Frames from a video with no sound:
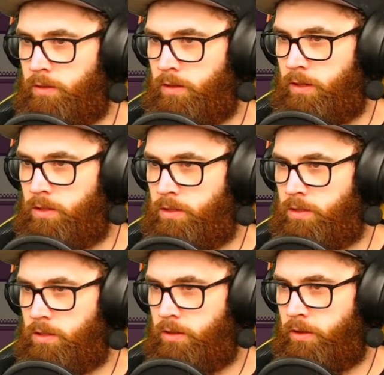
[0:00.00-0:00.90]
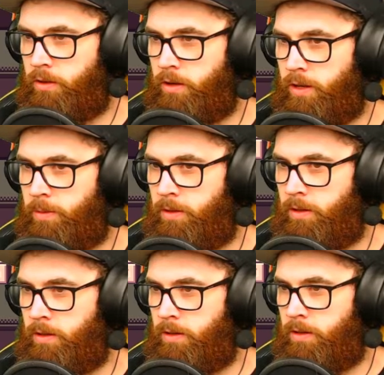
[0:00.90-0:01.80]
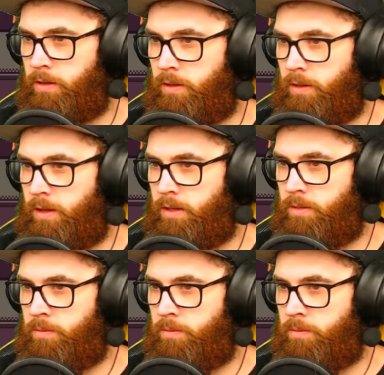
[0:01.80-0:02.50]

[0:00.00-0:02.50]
Let's just load up as